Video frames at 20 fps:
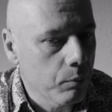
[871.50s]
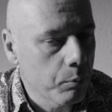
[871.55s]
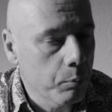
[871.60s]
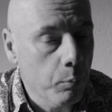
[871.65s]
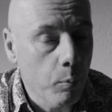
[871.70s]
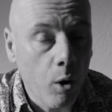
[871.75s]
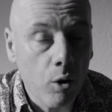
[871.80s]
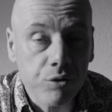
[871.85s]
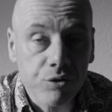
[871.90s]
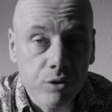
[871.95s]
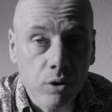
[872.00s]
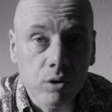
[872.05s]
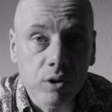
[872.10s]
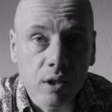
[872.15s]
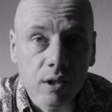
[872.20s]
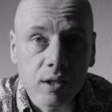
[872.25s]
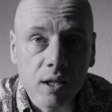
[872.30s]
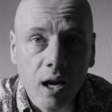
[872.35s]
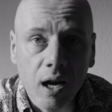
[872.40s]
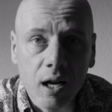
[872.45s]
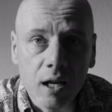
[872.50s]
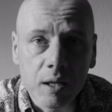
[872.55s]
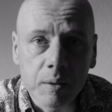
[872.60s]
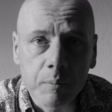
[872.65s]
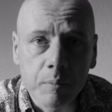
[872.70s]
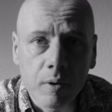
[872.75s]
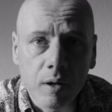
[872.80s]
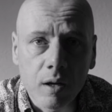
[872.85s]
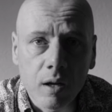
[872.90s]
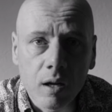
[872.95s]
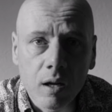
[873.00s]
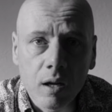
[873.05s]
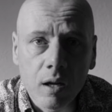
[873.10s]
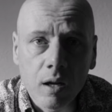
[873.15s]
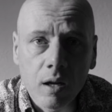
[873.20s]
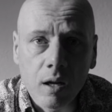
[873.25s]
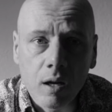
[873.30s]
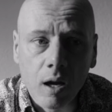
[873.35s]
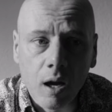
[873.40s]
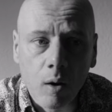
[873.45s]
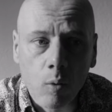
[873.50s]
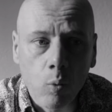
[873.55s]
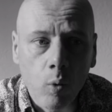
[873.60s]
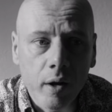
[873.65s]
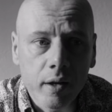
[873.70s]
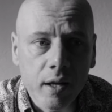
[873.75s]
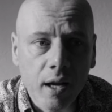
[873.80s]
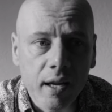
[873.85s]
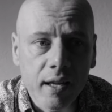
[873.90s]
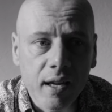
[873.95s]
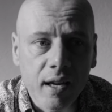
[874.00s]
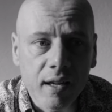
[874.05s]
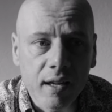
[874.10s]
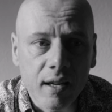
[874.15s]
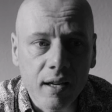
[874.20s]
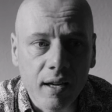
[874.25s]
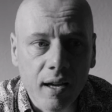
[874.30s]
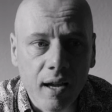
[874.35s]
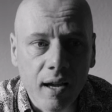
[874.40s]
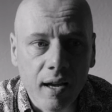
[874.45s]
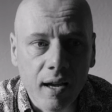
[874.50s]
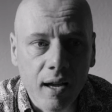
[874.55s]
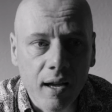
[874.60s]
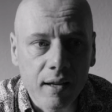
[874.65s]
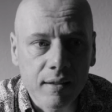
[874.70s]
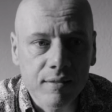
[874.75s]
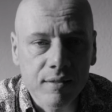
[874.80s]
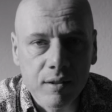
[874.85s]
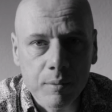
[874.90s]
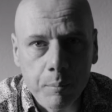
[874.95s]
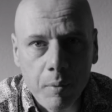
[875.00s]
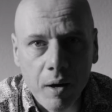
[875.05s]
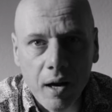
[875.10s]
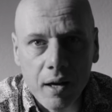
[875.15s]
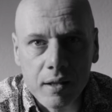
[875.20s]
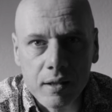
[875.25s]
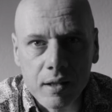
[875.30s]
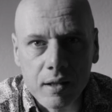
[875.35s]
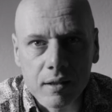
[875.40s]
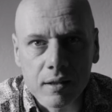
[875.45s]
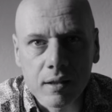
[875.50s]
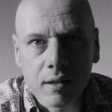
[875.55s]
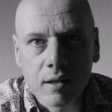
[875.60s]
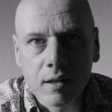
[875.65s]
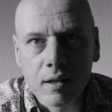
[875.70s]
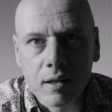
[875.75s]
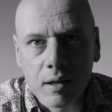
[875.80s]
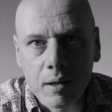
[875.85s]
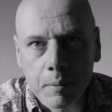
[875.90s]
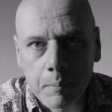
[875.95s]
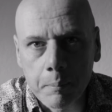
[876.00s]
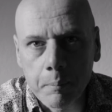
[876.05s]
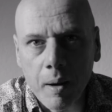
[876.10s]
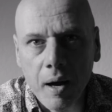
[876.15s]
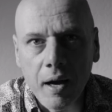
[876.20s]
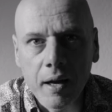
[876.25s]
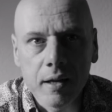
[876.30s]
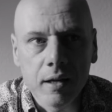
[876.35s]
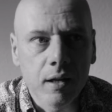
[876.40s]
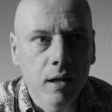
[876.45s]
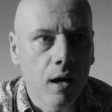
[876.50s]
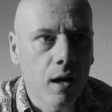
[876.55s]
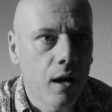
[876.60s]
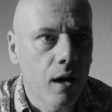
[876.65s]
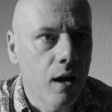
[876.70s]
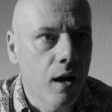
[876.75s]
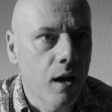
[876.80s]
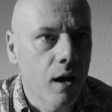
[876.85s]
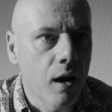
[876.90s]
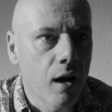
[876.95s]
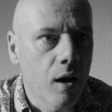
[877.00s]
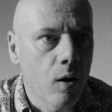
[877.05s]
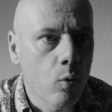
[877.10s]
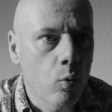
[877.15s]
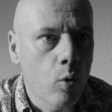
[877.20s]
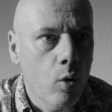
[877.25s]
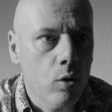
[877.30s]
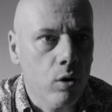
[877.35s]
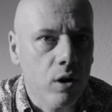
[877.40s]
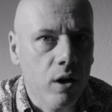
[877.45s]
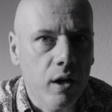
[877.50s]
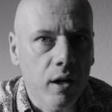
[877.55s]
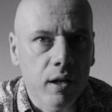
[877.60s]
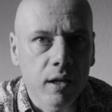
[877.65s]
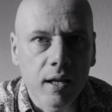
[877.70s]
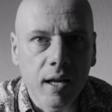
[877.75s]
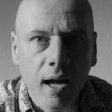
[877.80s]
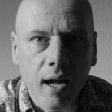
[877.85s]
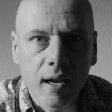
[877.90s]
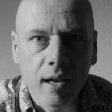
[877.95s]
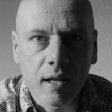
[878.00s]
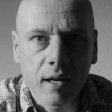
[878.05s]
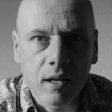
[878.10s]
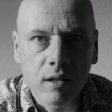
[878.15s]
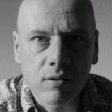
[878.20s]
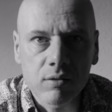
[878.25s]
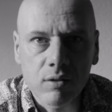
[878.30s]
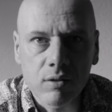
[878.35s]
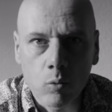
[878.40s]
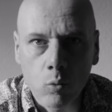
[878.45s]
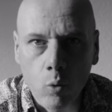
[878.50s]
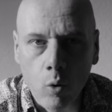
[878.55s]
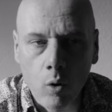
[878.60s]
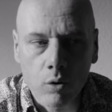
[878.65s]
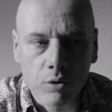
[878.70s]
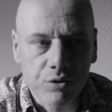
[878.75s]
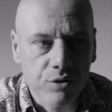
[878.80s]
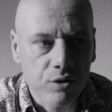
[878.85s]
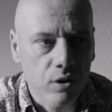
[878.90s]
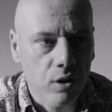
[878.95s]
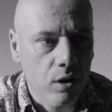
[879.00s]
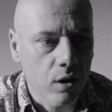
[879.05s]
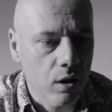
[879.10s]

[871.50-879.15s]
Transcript: most of the time when I exhibited my work in galleries was